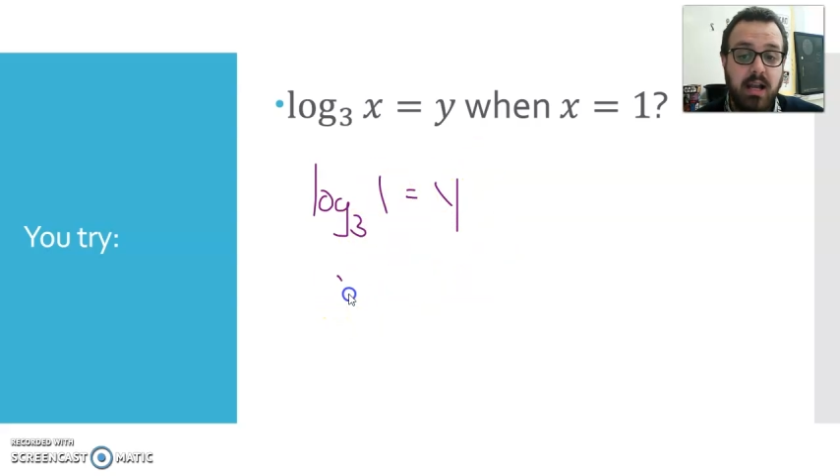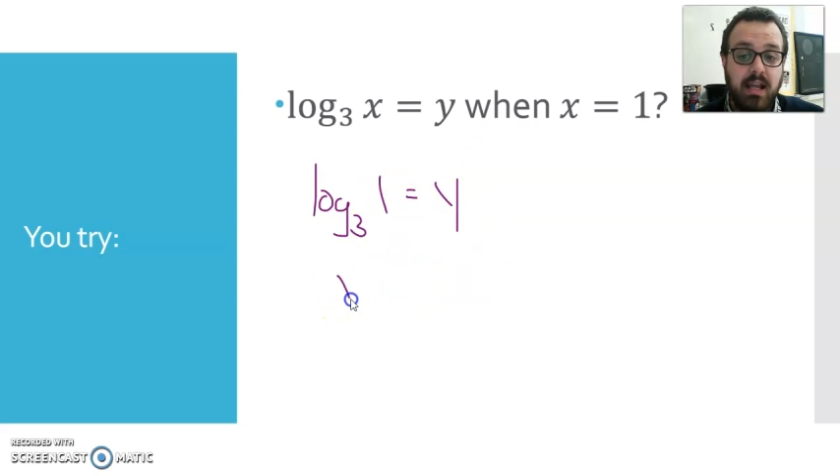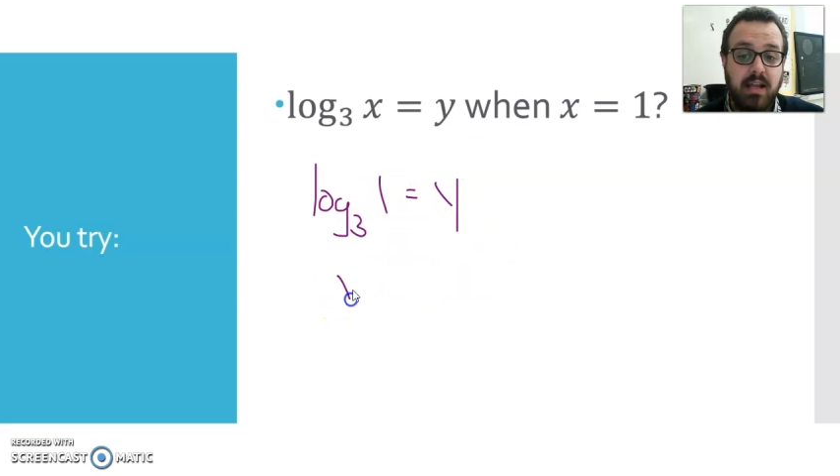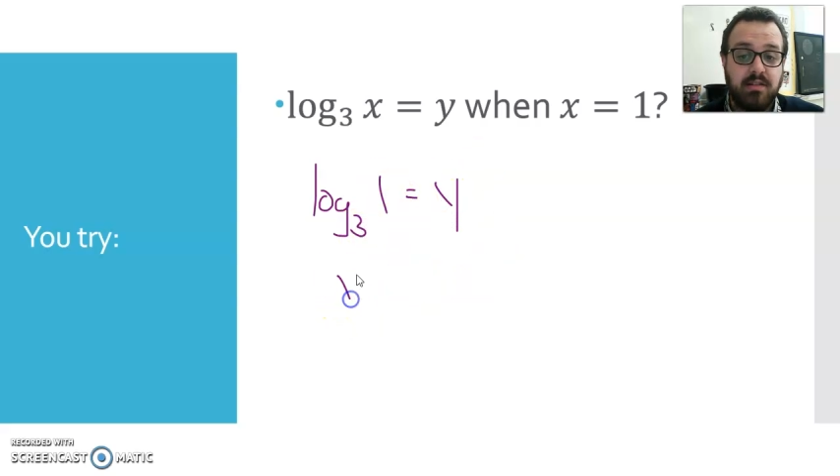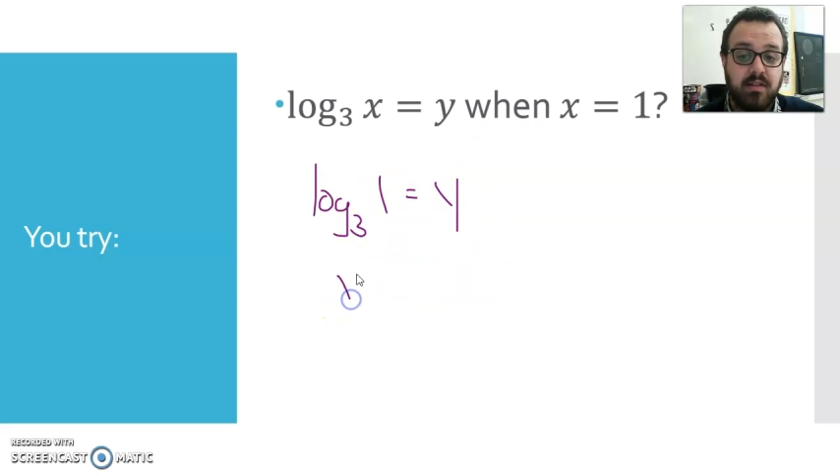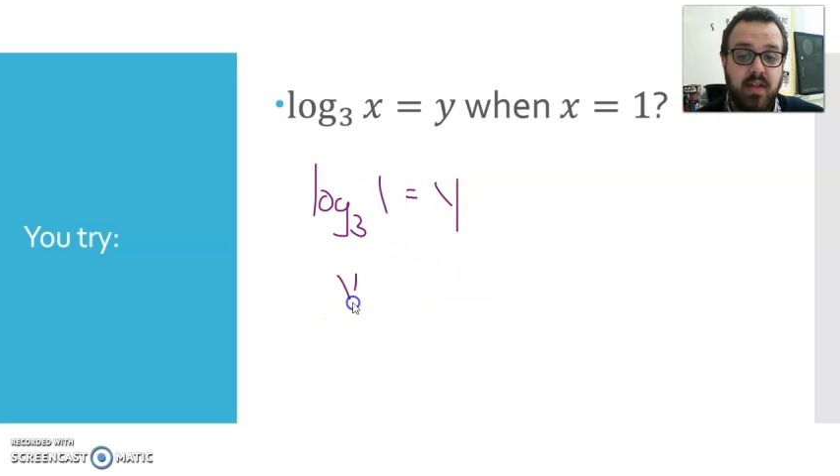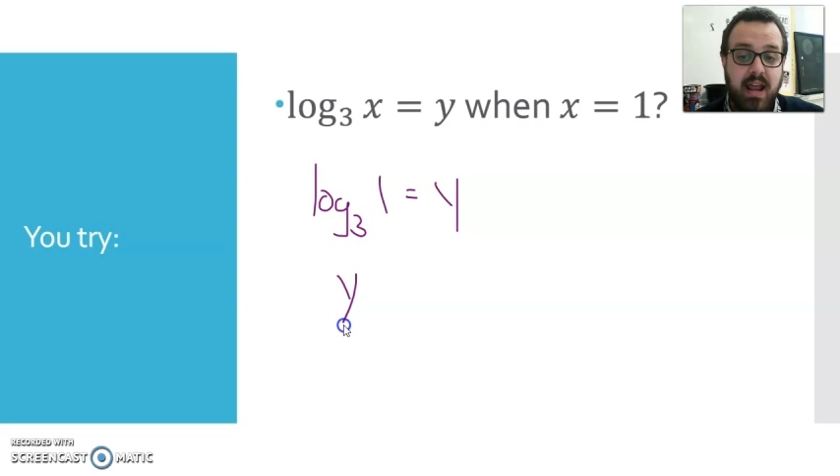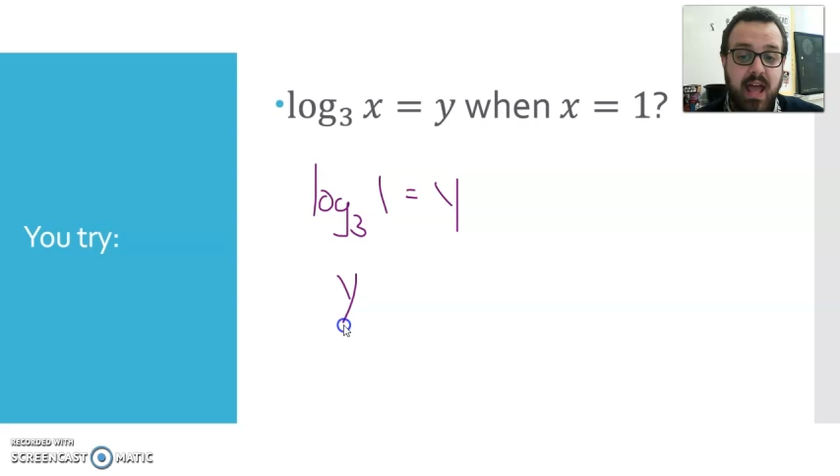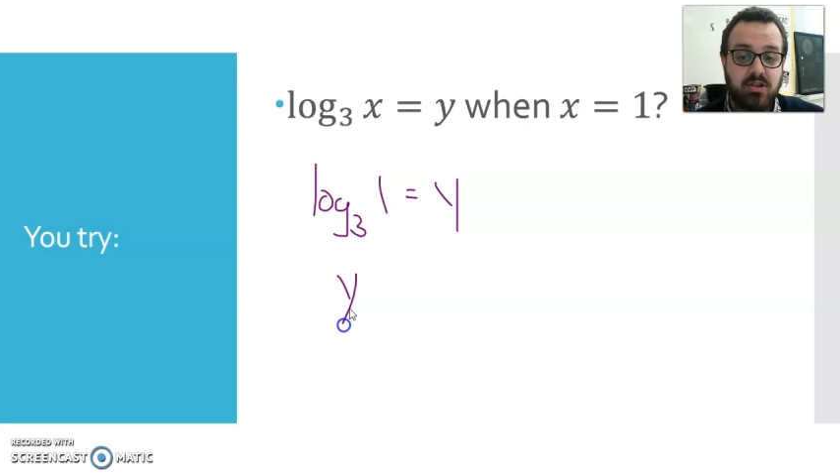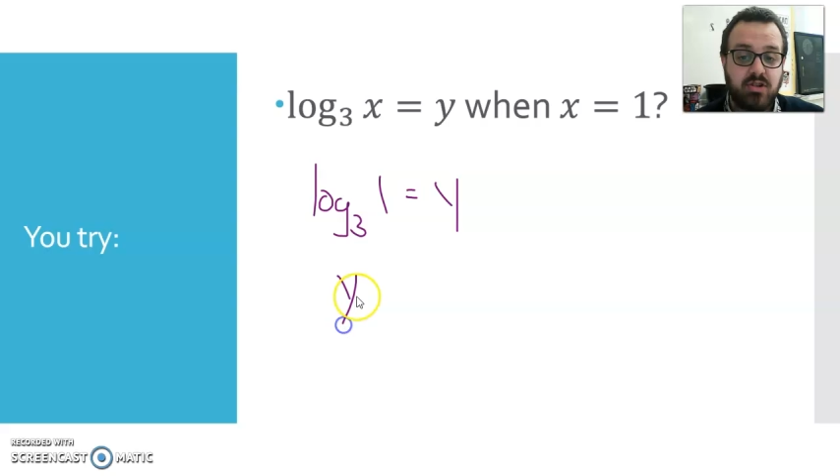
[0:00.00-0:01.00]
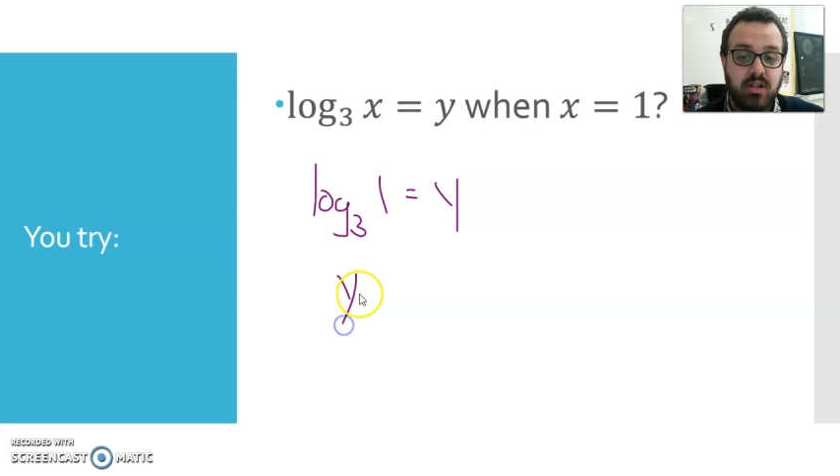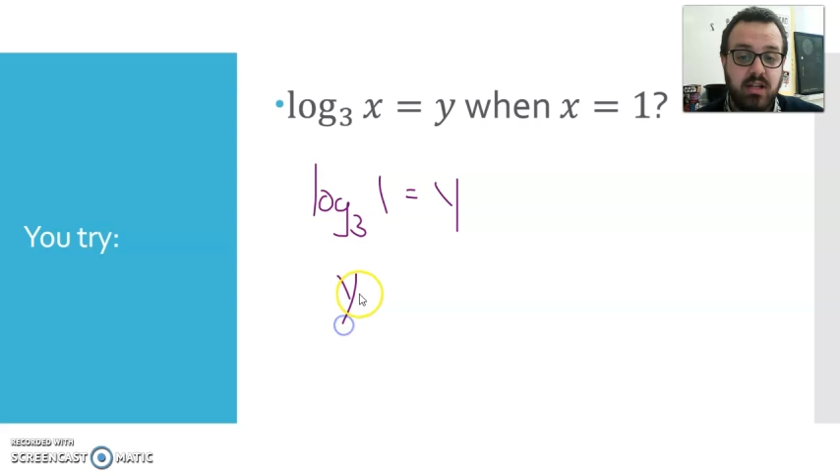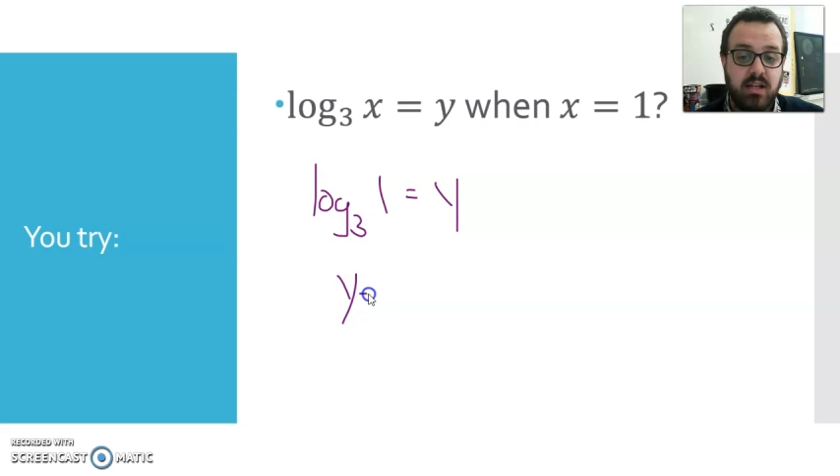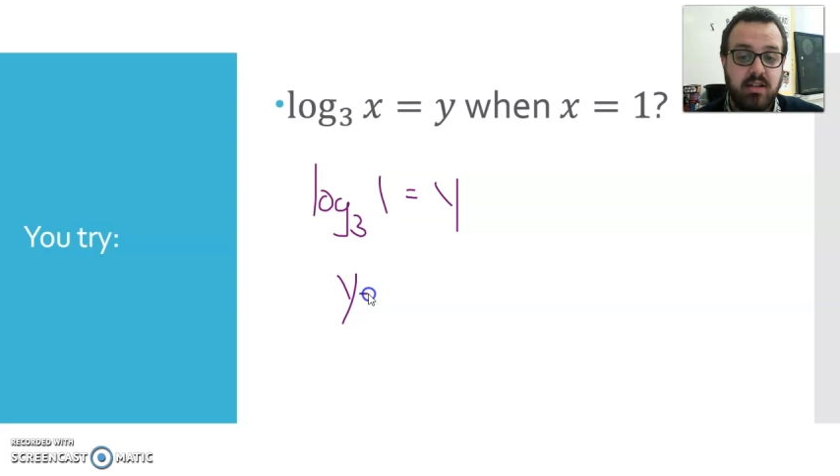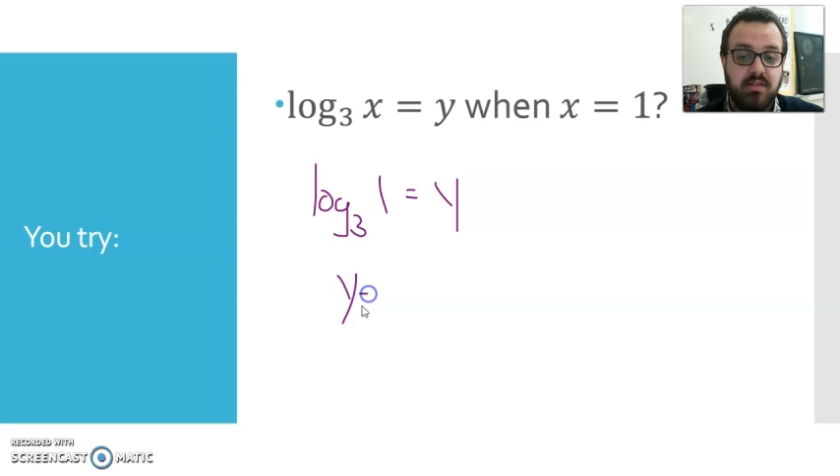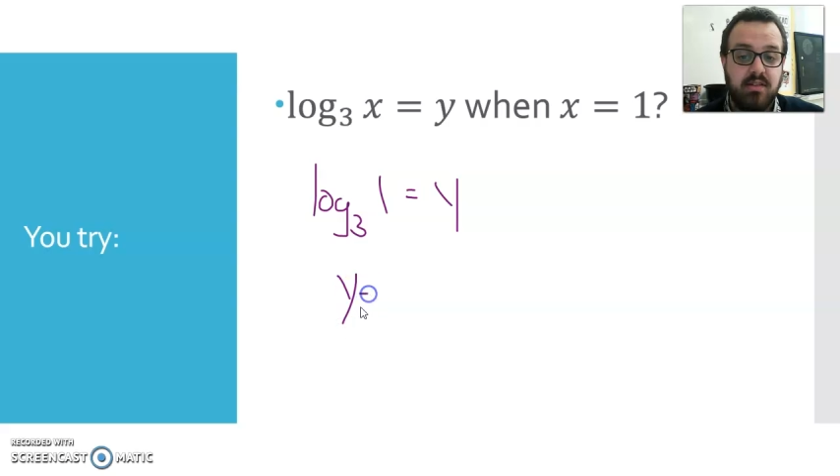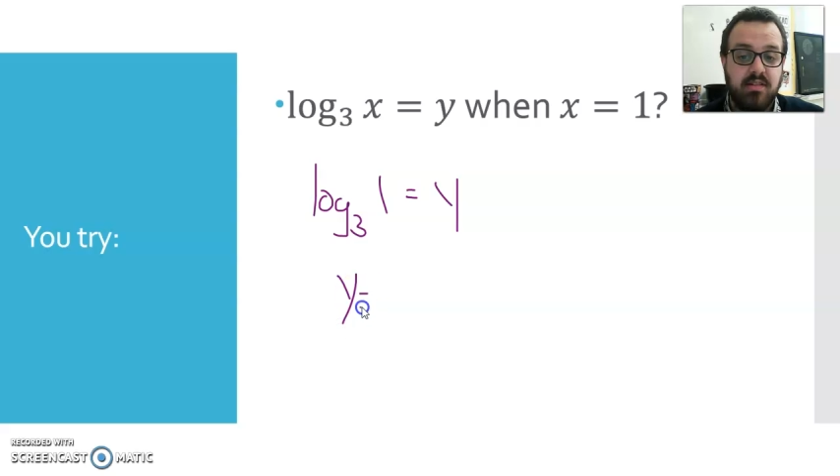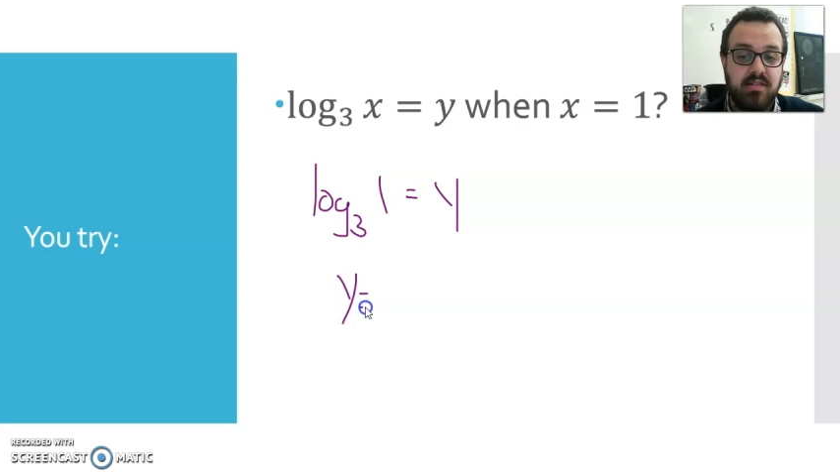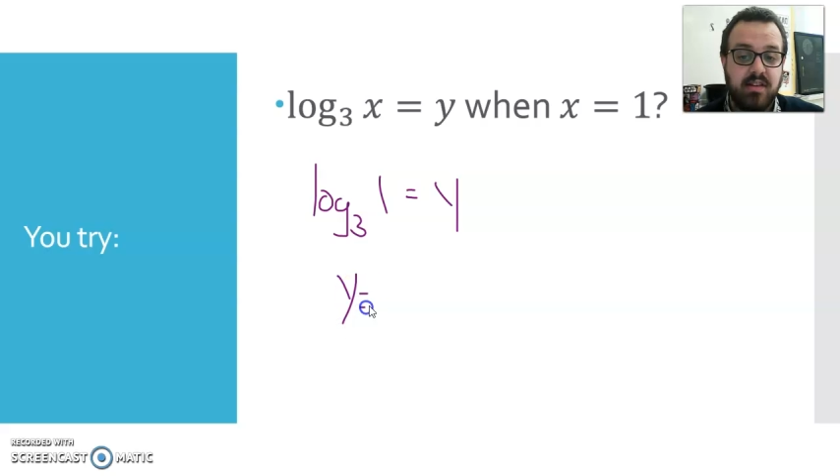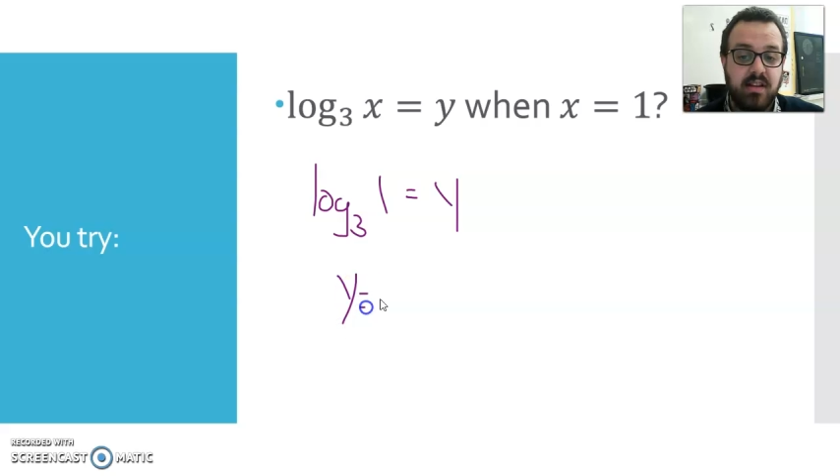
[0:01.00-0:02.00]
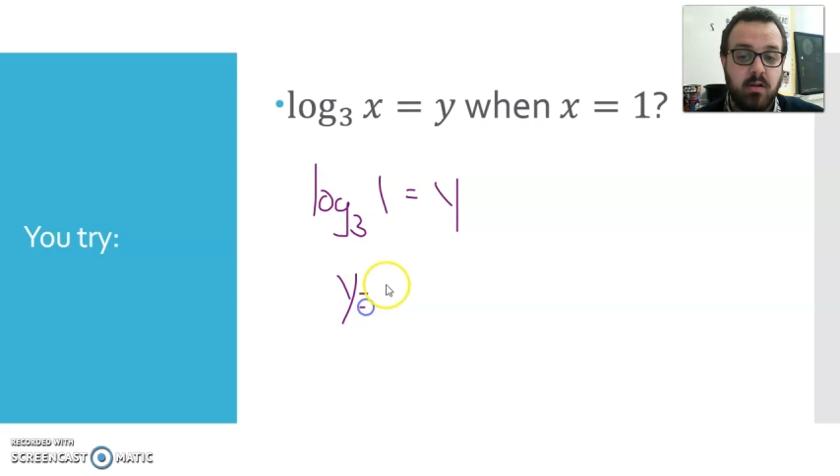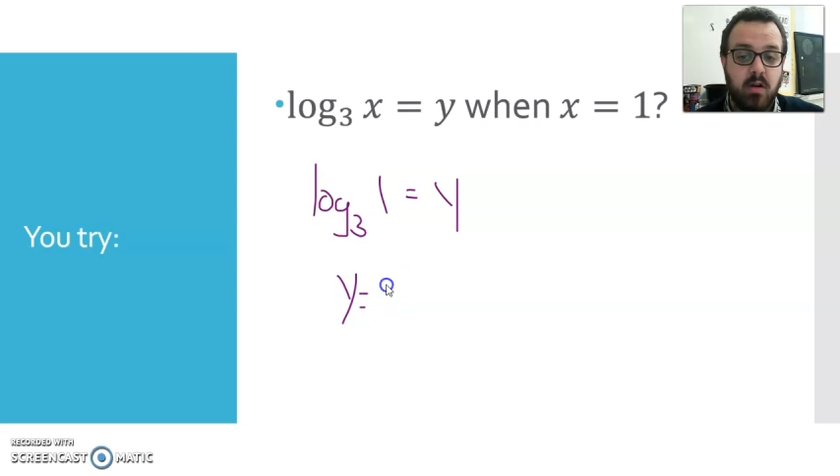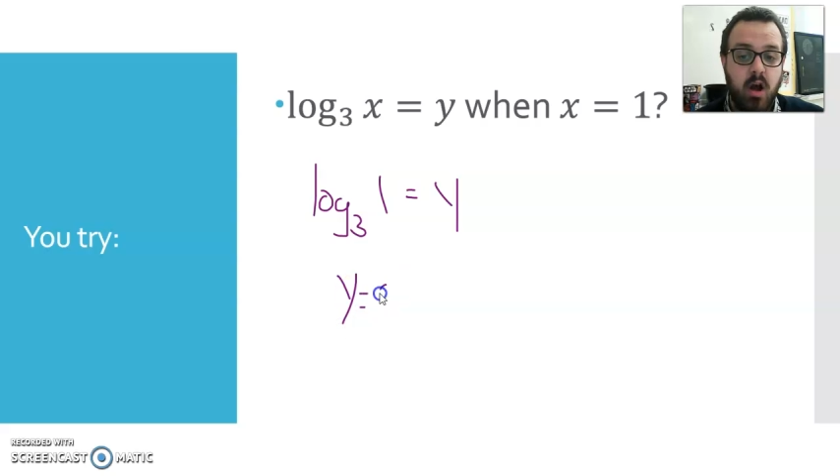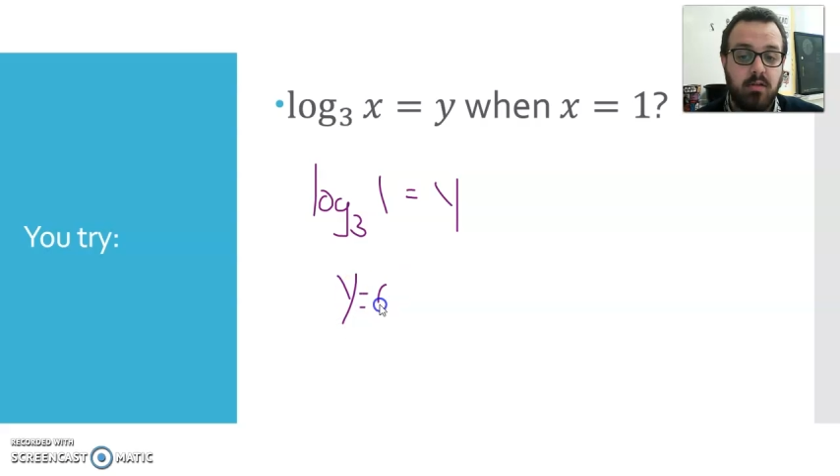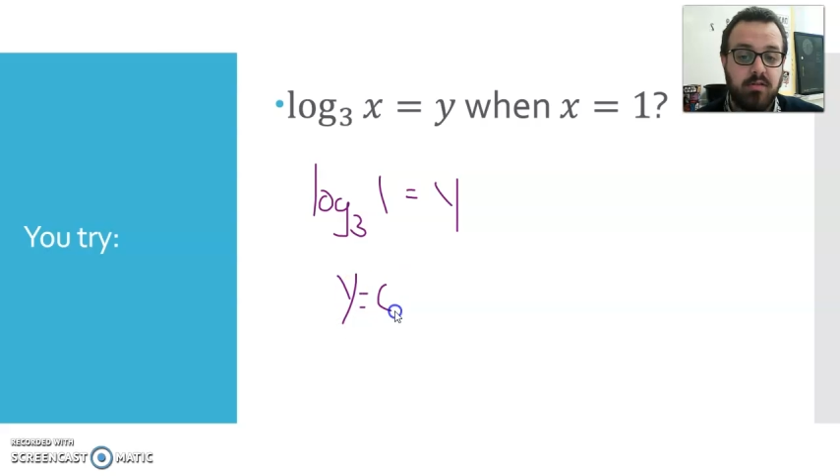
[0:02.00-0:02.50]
And the answer to that actually is 0.